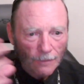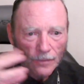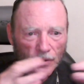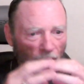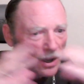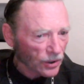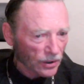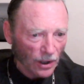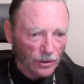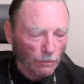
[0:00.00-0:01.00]

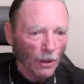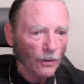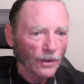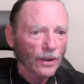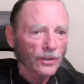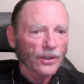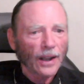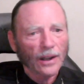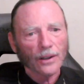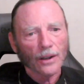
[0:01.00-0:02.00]
Just exploded a
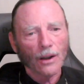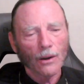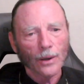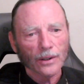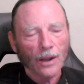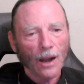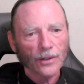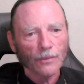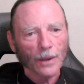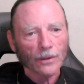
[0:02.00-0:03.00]
second ago in
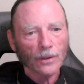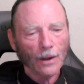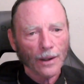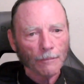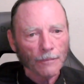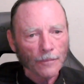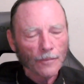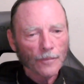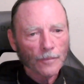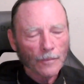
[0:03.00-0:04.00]
cosmic time.
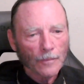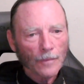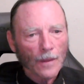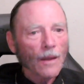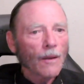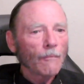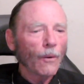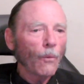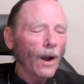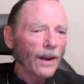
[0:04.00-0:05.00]

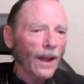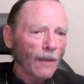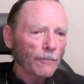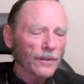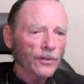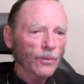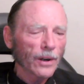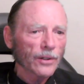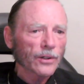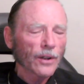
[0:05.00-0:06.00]
But what happens
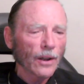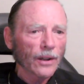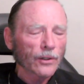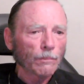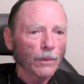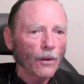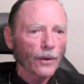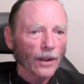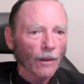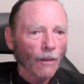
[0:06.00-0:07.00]
when it's done
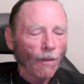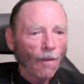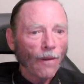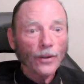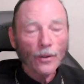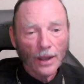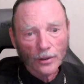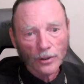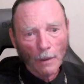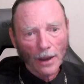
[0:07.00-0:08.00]
exploding? You get
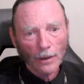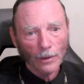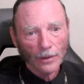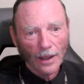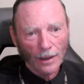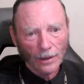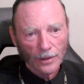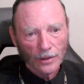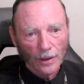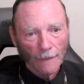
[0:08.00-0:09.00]
a spiral
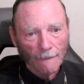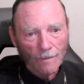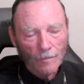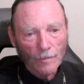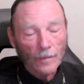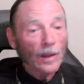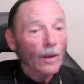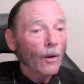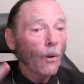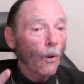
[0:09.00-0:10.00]
galaxy.
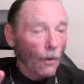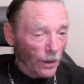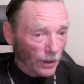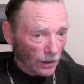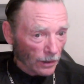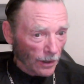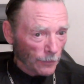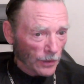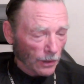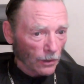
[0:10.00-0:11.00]
Or an
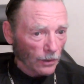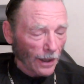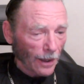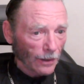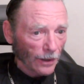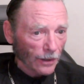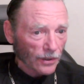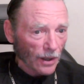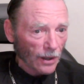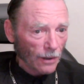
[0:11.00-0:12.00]
elliptical
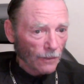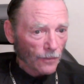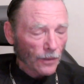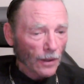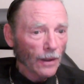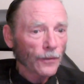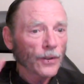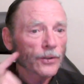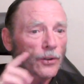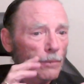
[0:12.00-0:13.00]
galaxy if the
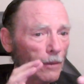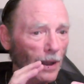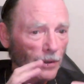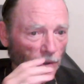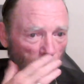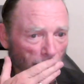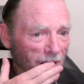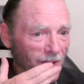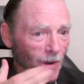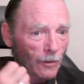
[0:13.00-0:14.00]
supermassive
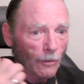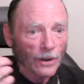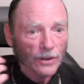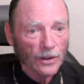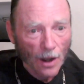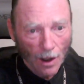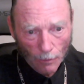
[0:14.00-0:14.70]
black hole was not